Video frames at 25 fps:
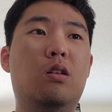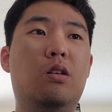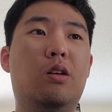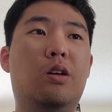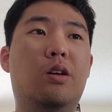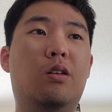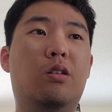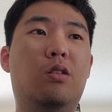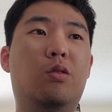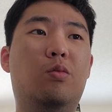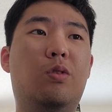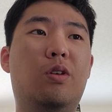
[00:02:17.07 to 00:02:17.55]

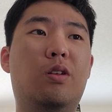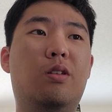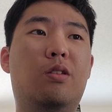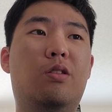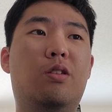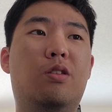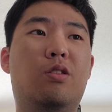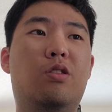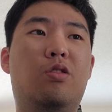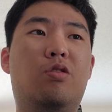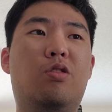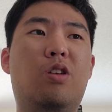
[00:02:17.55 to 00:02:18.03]
killed was
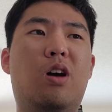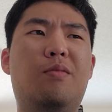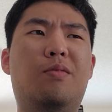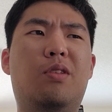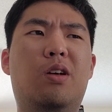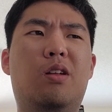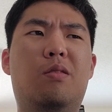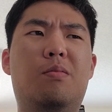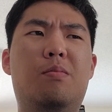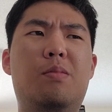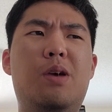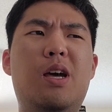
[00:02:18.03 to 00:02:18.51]
described
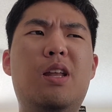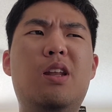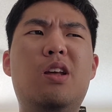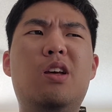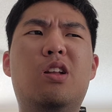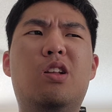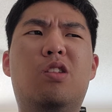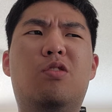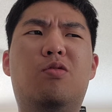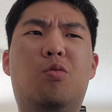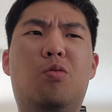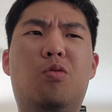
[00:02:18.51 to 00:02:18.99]
as a man in
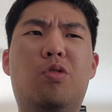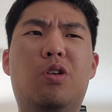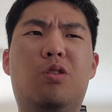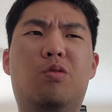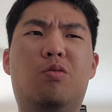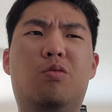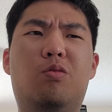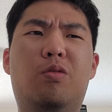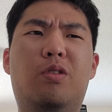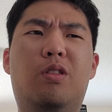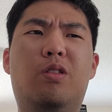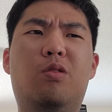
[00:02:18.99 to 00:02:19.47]
his 40s
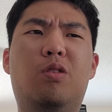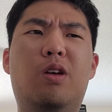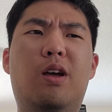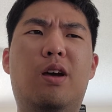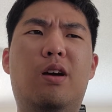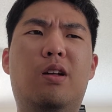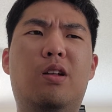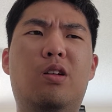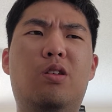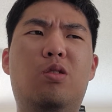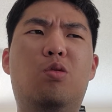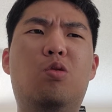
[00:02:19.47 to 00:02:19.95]
with,
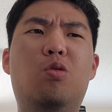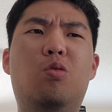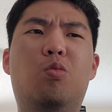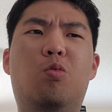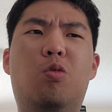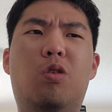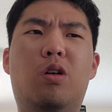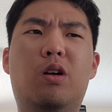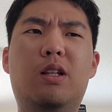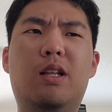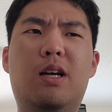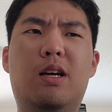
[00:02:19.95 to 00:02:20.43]
who
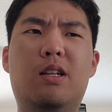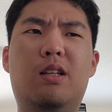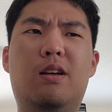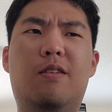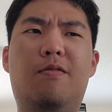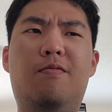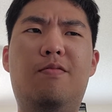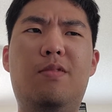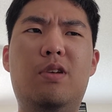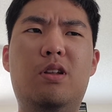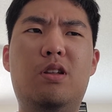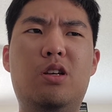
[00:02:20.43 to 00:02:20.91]
worked as a
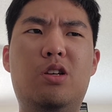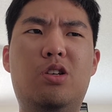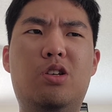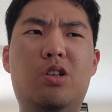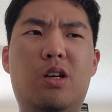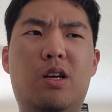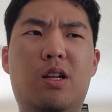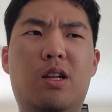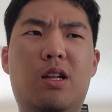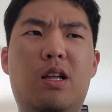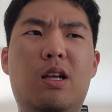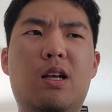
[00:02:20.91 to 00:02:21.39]

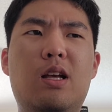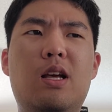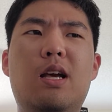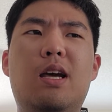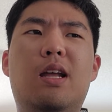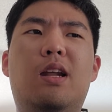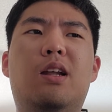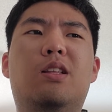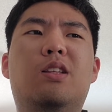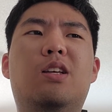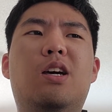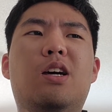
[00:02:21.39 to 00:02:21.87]
physician
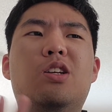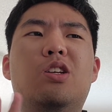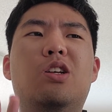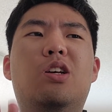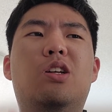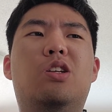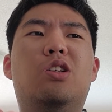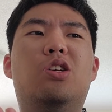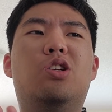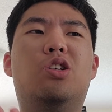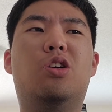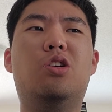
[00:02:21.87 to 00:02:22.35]
and attended
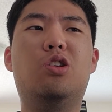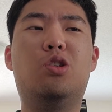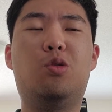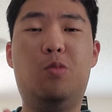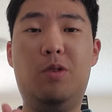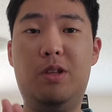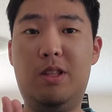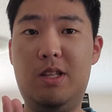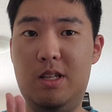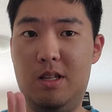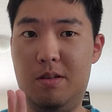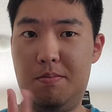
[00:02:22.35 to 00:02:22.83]
church
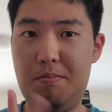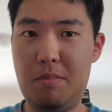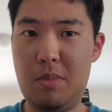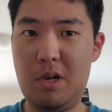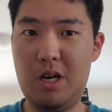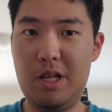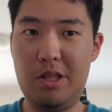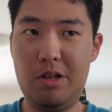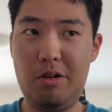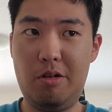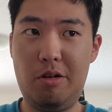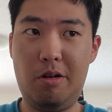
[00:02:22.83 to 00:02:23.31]
with his
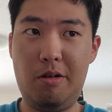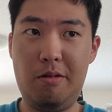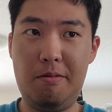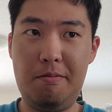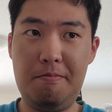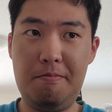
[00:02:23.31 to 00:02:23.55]
mother.